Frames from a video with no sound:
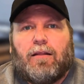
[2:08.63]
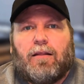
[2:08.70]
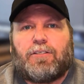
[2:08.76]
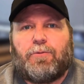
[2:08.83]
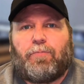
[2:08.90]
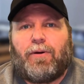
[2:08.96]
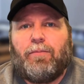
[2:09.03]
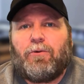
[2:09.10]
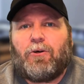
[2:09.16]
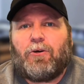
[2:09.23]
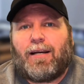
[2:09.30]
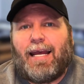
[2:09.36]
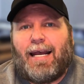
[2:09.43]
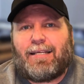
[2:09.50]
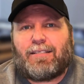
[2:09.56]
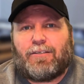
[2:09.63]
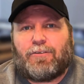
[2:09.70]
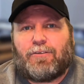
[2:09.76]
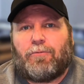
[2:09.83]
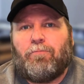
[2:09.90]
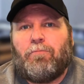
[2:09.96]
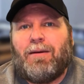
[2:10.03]
The Supreme Court has a
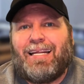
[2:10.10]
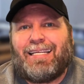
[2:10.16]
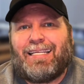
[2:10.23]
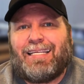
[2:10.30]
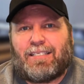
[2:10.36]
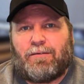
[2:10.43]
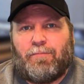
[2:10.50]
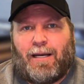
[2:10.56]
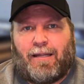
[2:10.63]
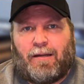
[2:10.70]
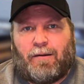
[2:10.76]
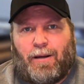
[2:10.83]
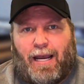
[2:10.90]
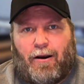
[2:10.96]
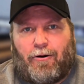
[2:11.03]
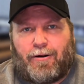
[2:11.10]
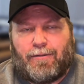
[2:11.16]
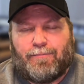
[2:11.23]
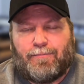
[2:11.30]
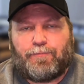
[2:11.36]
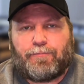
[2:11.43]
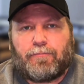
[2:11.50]
tremendous amount of power.
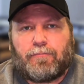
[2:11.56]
